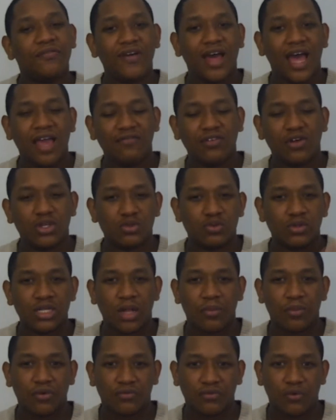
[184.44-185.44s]
five goes with
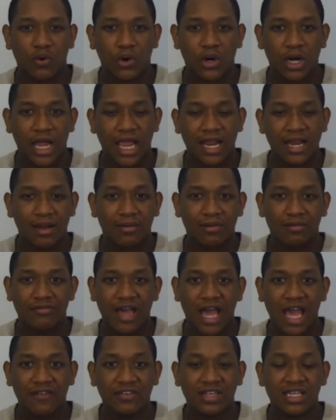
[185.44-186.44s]
number four, and number
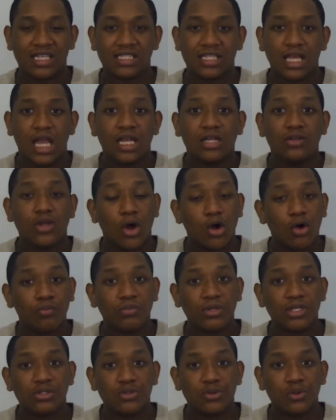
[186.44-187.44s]
five is don't
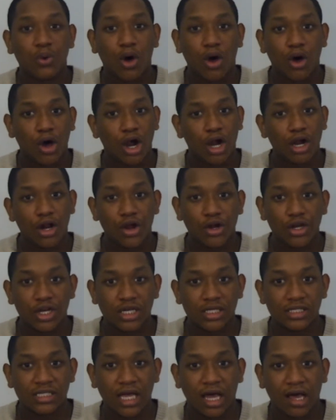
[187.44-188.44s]
be too hard on
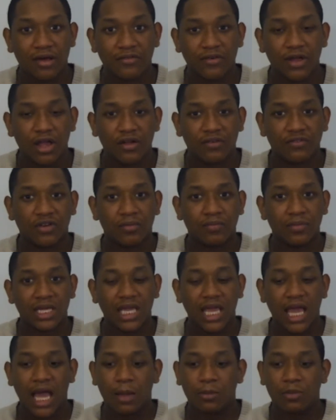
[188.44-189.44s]
yourself. For
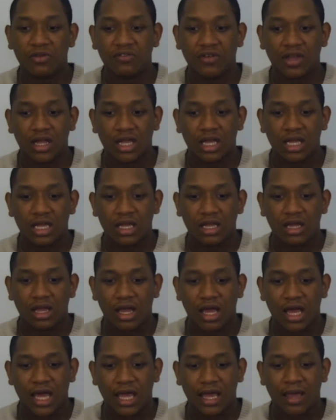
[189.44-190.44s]
me, I
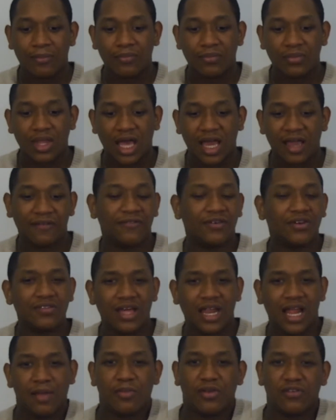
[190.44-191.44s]
feel
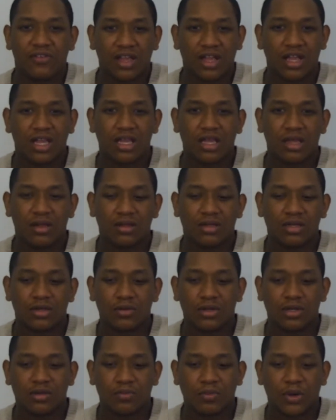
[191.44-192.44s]
that
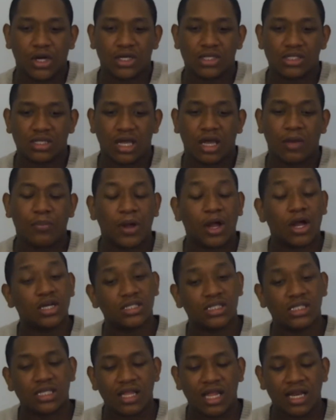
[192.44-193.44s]
I'm a
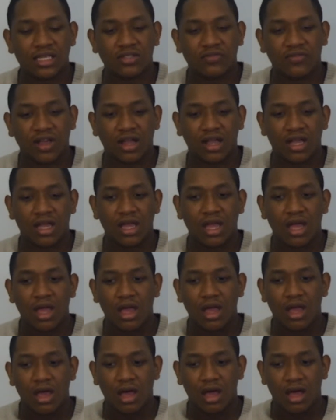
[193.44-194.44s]
person that is very
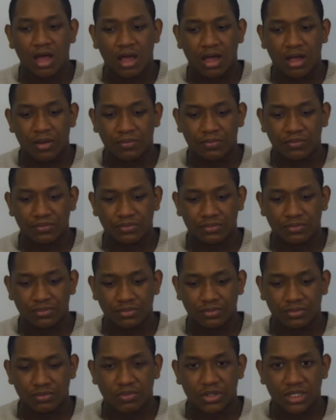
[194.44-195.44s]

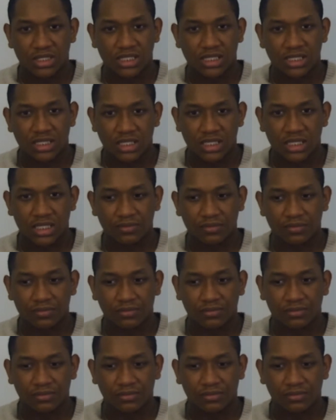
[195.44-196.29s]
persistent.